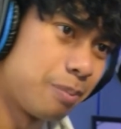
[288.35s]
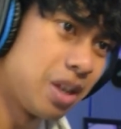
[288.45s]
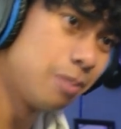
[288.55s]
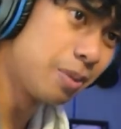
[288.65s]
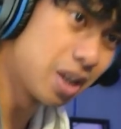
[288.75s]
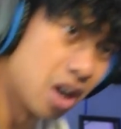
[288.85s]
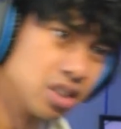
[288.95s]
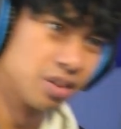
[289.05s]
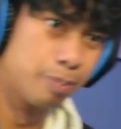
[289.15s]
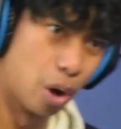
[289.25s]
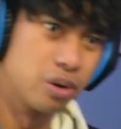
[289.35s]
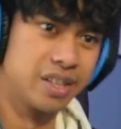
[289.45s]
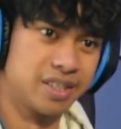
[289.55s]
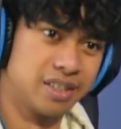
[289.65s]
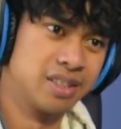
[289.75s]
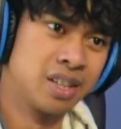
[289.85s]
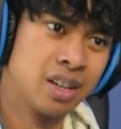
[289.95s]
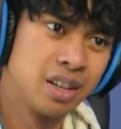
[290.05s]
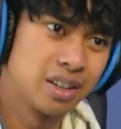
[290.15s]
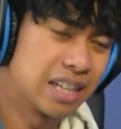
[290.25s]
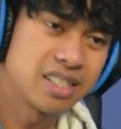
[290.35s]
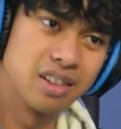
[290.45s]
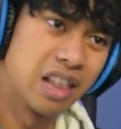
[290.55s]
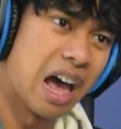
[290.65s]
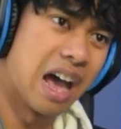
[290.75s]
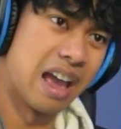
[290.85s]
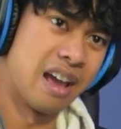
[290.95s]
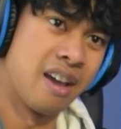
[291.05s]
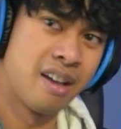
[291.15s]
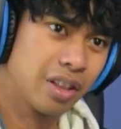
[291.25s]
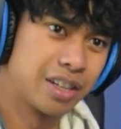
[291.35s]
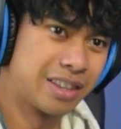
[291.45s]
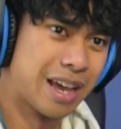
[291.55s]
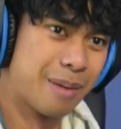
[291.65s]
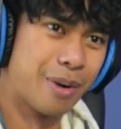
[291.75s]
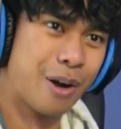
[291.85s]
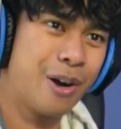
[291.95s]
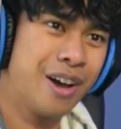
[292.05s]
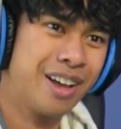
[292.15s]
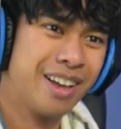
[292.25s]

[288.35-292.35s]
be because of bonuses. That's a lie. Look at them, bro.